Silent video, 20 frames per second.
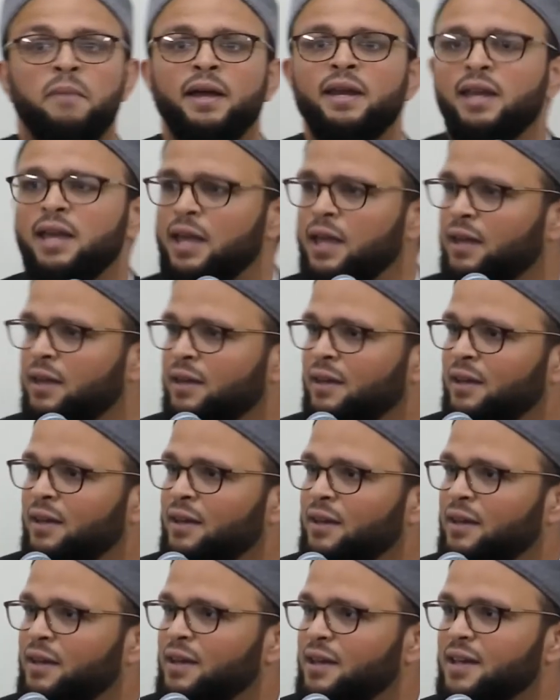for many
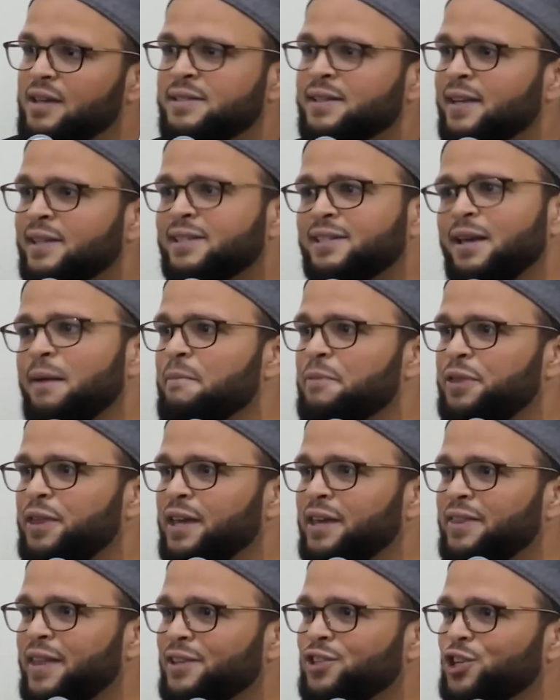is not
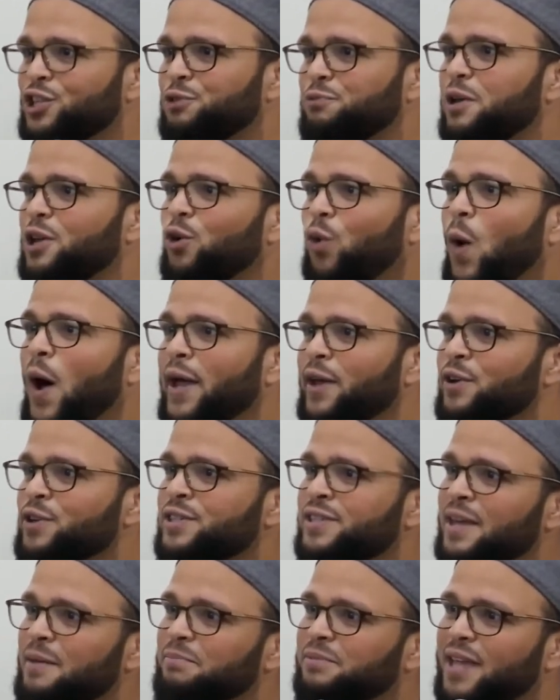something that just
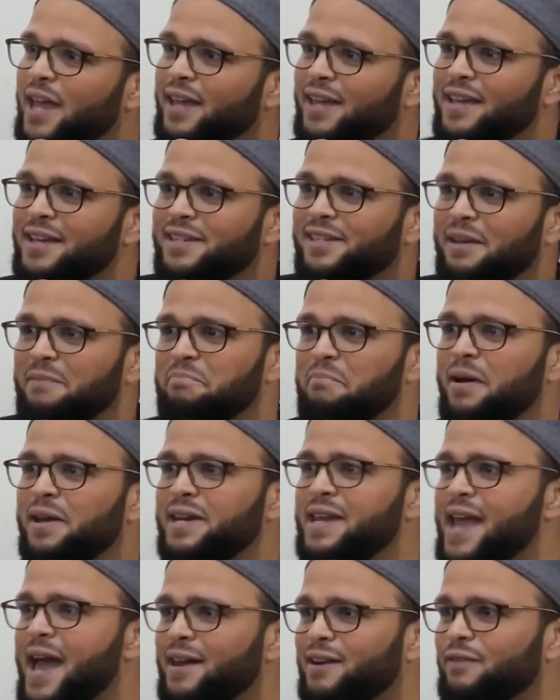requires them taking some
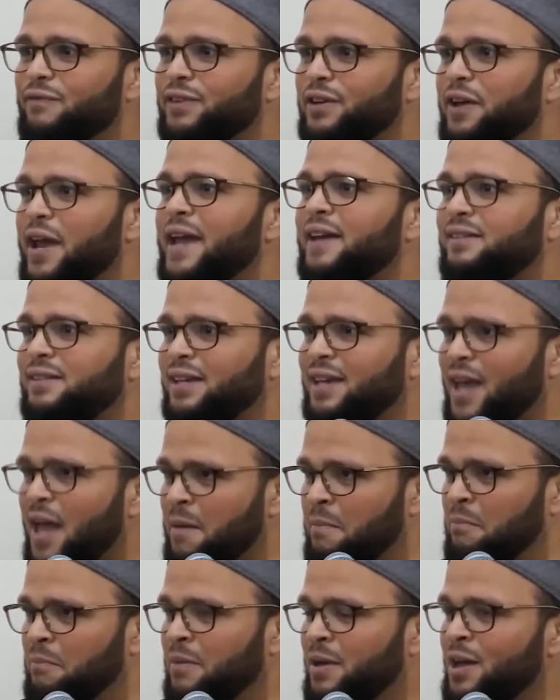money out of their
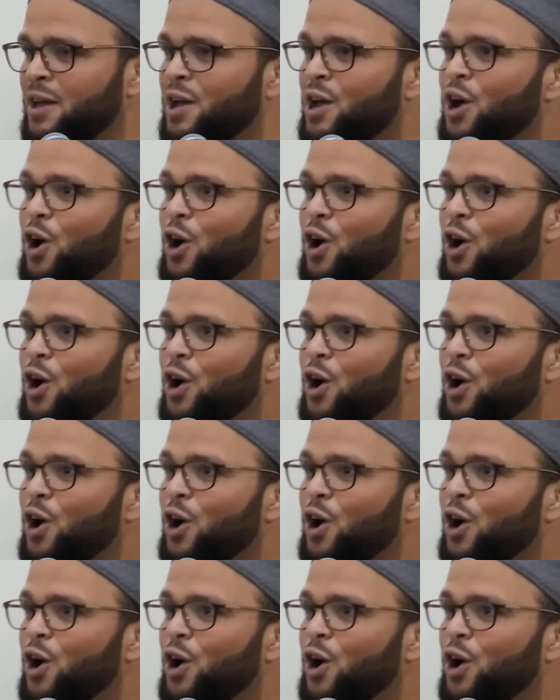ATM